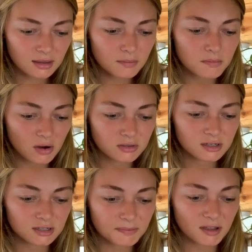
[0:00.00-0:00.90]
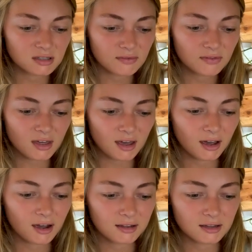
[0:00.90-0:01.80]
the most expensive thing
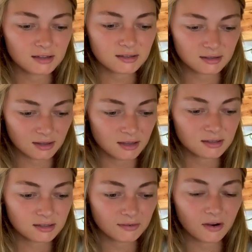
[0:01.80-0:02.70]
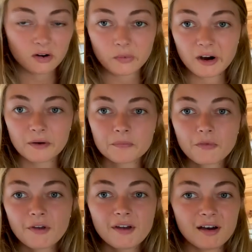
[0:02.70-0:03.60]
on this list of hardware.
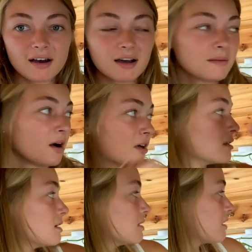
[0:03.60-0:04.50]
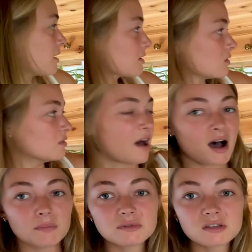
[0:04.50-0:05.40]
All the like little
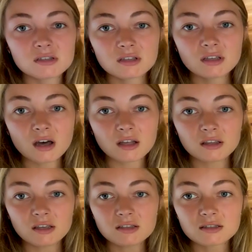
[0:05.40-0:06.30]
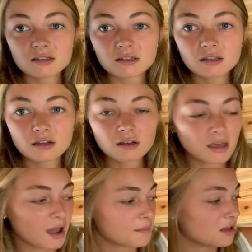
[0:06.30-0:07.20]
knobs on these
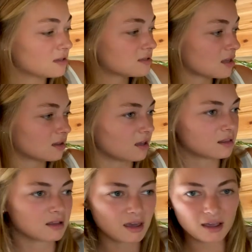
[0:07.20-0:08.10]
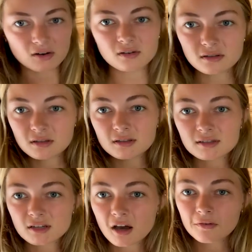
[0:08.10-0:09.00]
cabinets and like the handles and
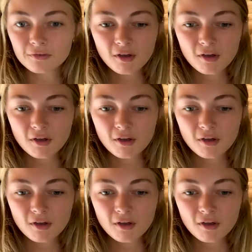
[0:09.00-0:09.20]
stuff